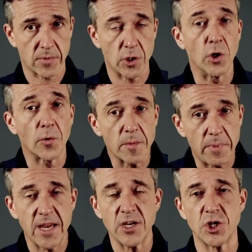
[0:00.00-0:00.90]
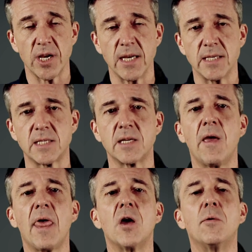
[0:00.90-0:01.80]
not the BGs,
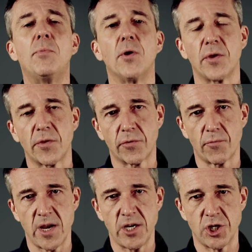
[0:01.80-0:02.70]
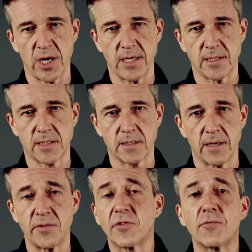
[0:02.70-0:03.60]
but the 3 Gs.
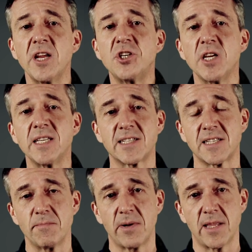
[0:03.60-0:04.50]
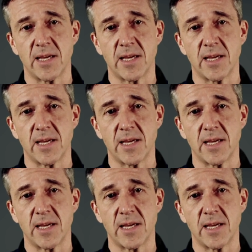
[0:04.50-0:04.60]
And the 3 Gs are simply